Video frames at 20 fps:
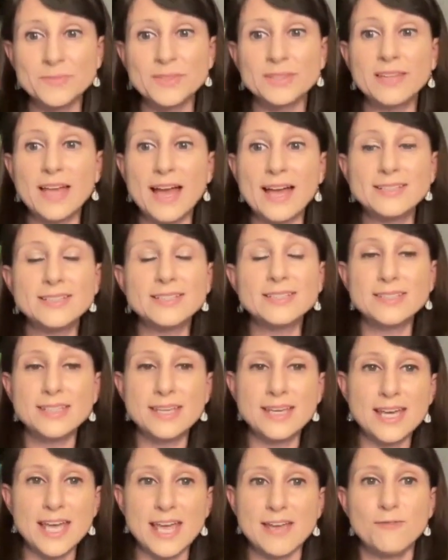Let's
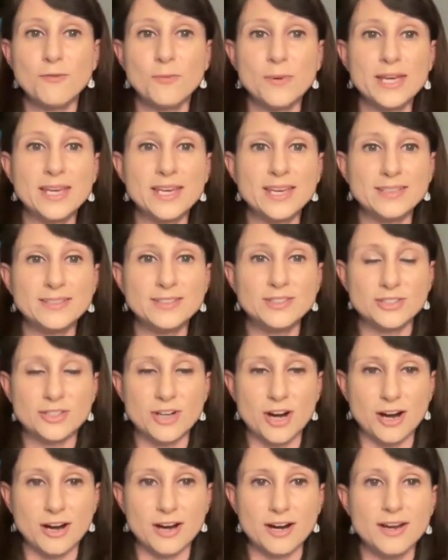see if we can
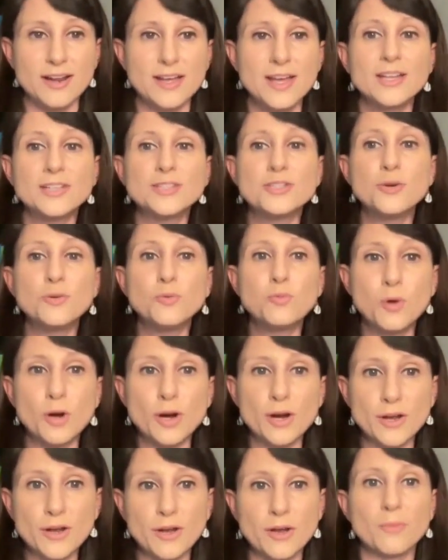start to
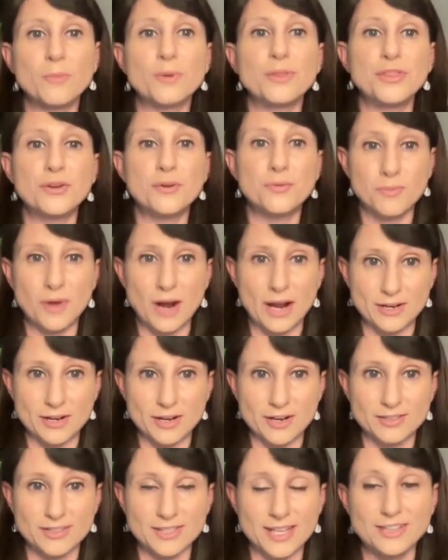work with the
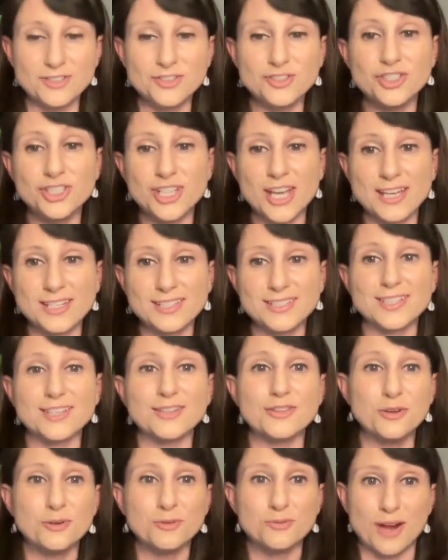runners and chase
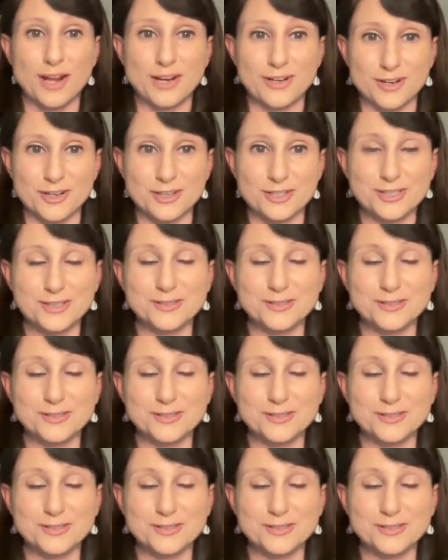the runners.